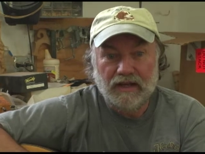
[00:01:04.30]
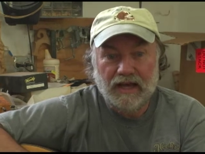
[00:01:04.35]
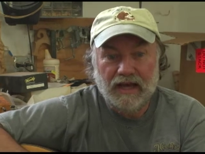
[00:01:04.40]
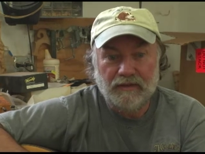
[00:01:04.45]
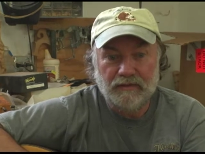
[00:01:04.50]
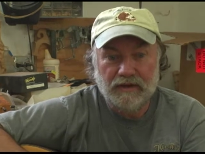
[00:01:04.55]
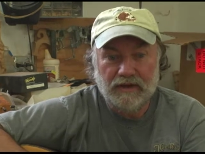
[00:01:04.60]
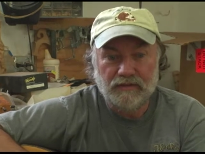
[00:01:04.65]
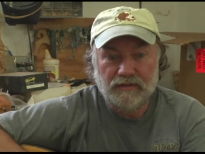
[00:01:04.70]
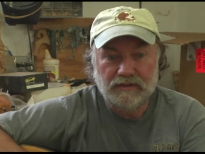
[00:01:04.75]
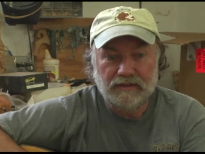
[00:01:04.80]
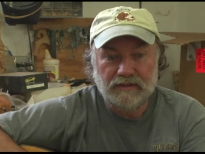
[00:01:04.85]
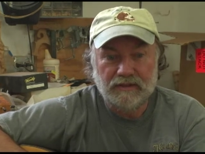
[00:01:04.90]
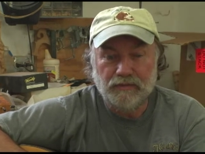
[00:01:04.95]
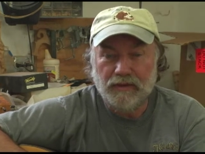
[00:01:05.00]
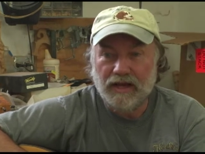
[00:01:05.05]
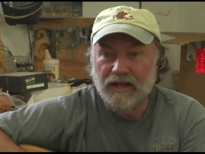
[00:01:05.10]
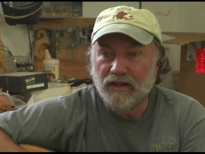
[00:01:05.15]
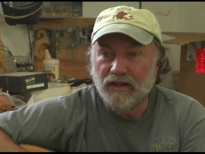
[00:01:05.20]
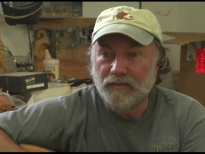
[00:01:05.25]
time, I was the
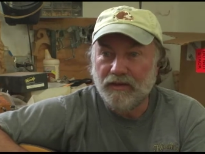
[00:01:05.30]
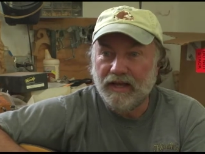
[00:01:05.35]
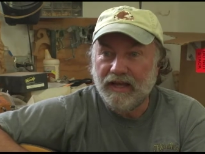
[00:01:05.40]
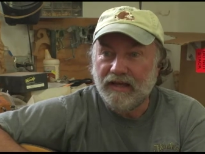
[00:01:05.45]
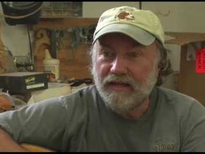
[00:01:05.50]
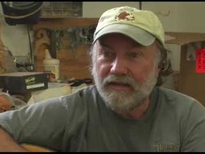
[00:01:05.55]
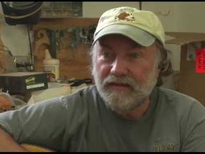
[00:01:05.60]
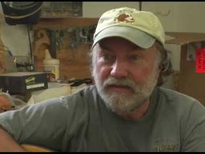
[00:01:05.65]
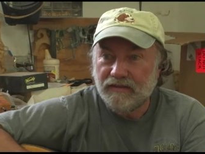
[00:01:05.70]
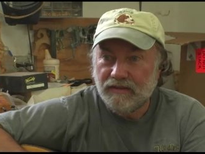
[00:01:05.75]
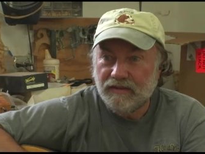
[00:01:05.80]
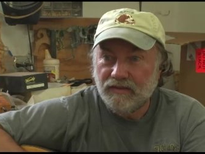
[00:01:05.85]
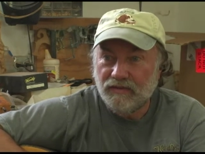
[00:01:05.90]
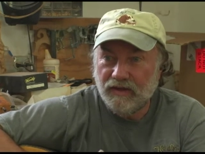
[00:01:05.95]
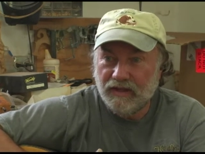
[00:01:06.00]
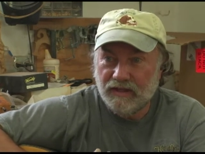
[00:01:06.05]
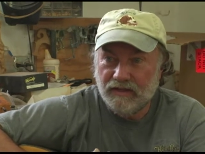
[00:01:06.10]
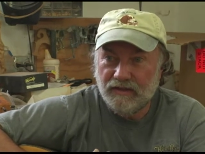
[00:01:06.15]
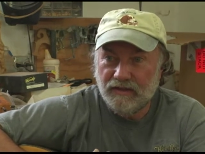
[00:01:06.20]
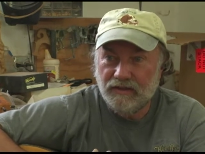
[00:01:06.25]
mailman
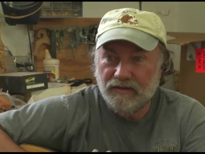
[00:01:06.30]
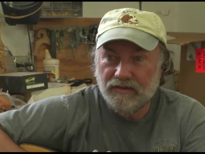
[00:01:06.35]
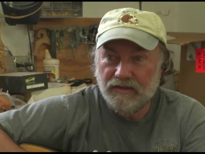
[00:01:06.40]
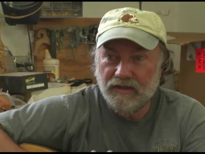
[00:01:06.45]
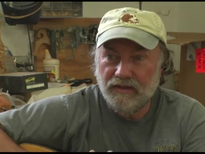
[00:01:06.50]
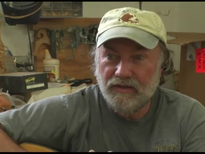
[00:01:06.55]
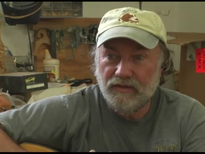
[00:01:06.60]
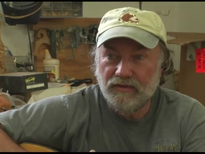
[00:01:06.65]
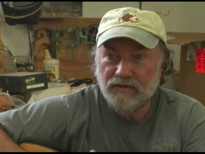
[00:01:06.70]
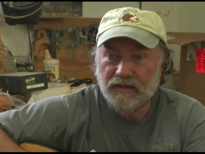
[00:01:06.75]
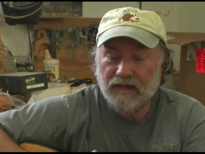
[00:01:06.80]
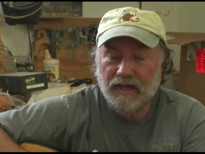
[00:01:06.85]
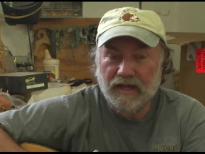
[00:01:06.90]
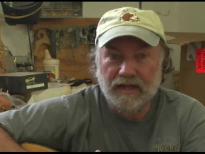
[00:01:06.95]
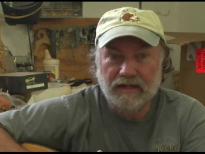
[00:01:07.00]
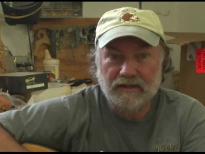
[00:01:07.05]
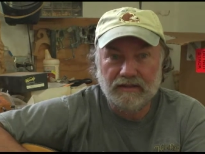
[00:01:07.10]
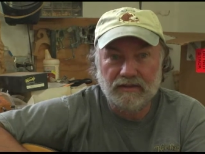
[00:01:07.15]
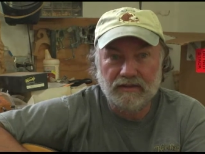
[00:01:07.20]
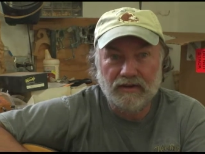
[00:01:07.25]
around here too, and I
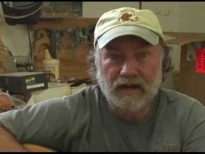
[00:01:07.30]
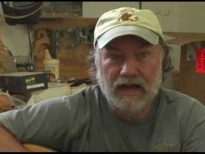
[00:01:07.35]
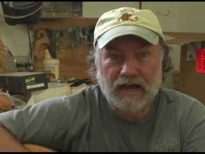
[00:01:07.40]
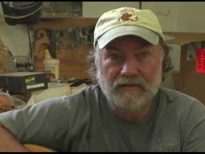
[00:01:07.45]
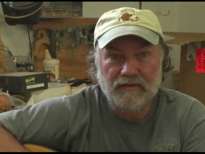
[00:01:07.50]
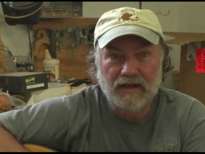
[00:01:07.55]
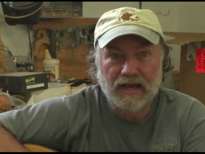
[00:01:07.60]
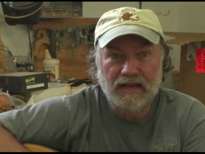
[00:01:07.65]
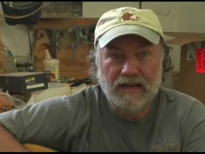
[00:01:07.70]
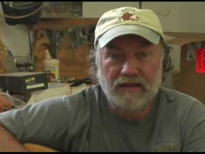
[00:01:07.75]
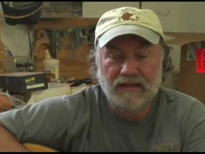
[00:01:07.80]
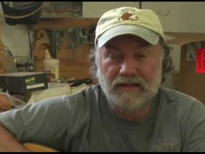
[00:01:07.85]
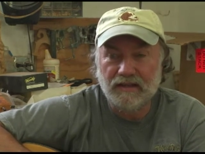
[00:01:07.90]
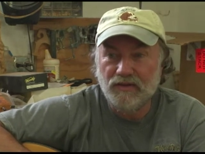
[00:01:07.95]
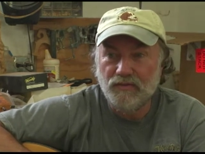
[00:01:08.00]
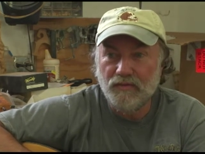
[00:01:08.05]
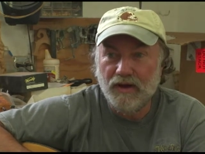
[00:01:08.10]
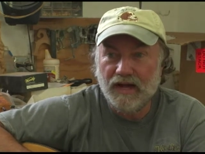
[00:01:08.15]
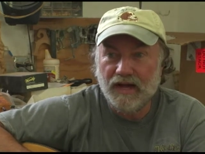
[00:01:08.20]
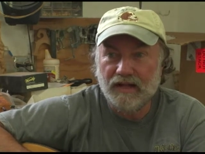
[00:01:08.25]
had to drive
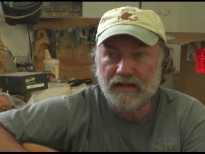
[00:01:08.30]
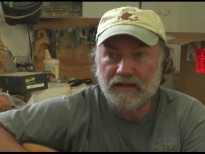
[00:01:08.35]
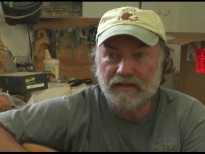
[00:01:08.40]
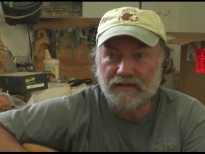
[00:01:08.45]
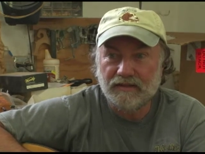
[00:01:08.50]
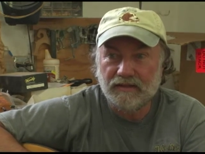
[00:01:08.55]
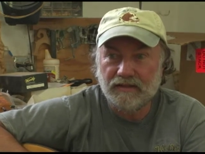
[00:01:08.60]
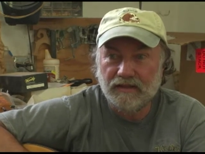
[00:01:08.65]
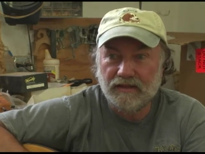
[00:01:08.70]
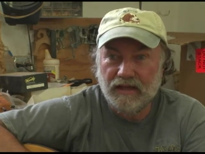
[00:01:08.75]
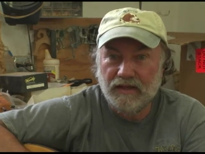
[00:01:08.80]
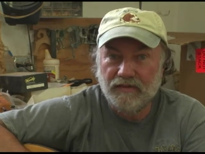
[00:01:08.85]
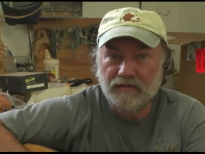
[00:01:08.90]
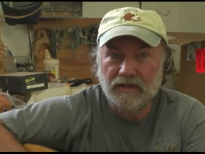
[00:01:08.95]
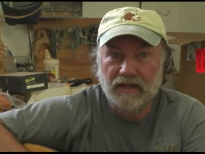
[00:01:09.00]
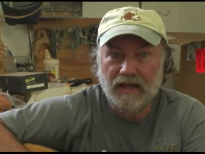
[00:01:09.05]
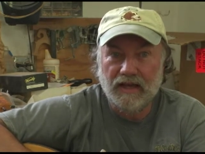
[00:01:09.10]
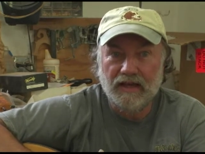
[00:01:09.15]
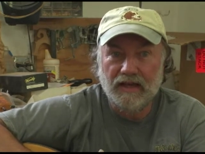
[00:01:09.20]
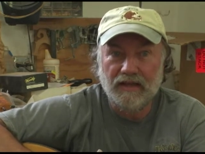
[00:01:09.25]
82 miles
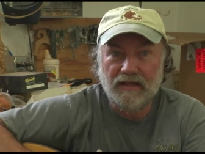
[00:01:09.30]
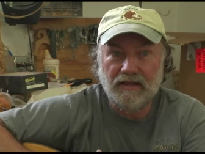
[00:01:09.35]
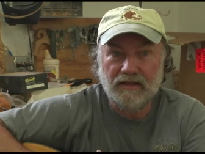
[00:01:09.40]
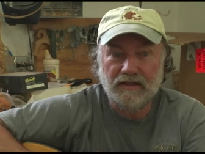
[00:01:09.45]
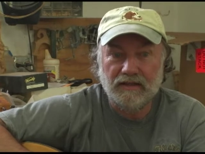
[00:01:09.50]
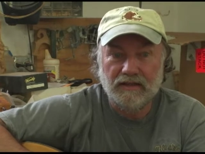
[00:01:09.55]
every day